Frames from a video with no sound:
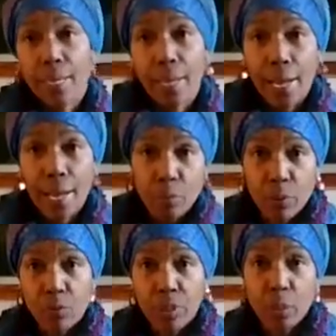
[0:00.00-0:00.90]
and I have
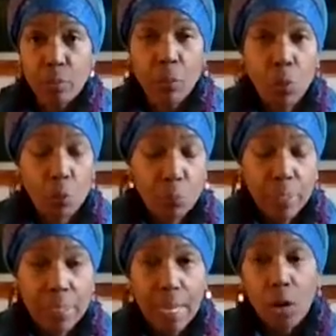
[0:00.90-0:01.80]
one over here, but I won't
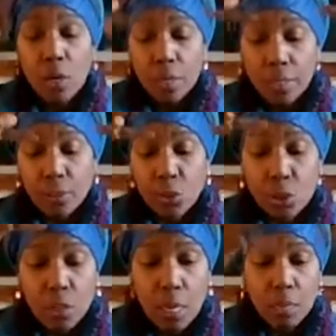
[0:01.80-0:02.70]
bring it out. It
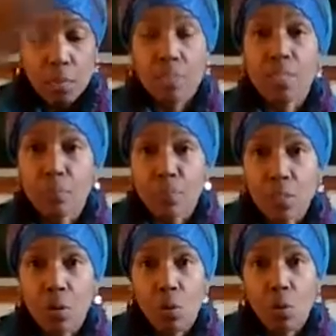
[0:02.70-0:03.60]
just zips
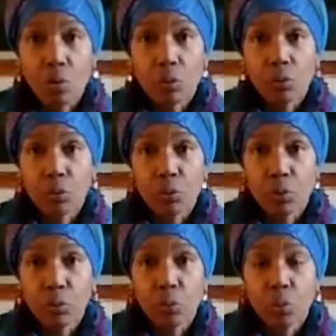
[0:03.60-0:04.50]
it all
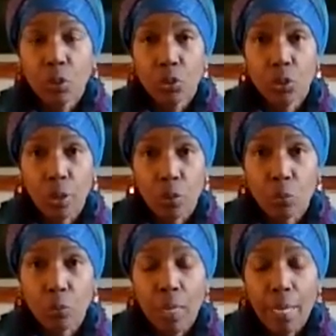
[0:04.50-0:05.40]
through,
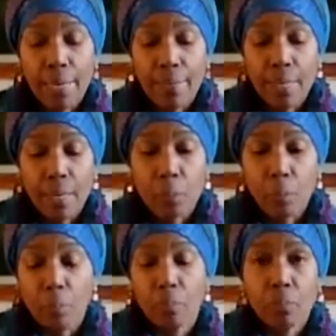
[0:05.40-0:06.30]

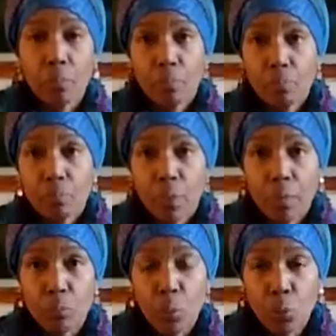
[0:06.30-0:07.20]
and
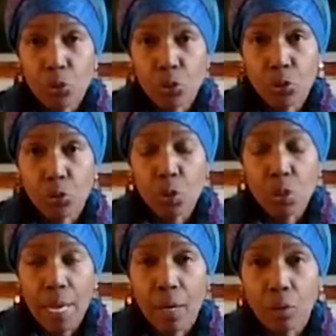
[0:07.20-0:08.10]
pours your
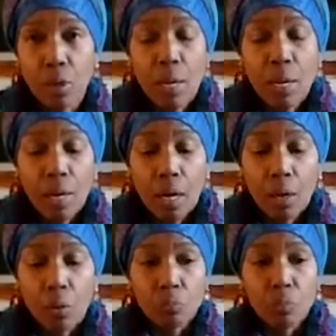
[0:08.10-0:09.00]
juice out.
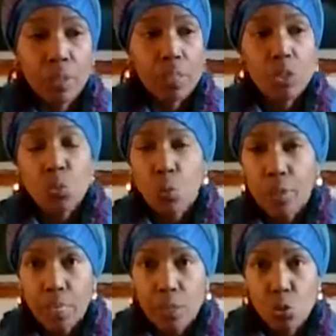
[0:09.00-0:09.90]
This
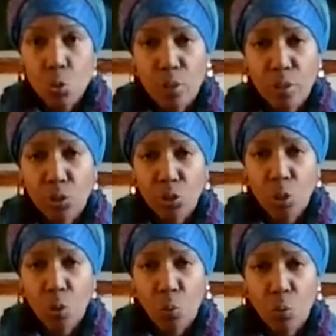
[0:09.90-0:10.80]
one is going to
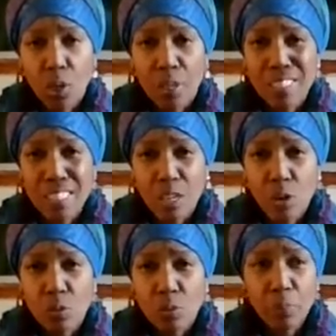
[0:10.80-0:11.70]
go on a
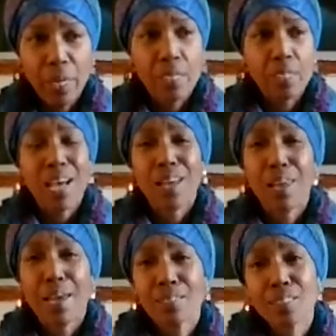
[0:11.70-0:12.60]
slow pace. I
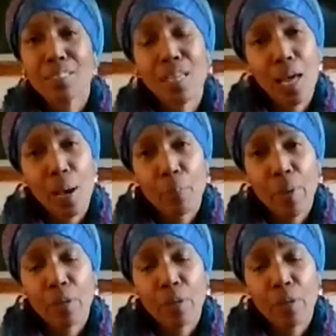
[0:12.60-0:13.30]
like this a lot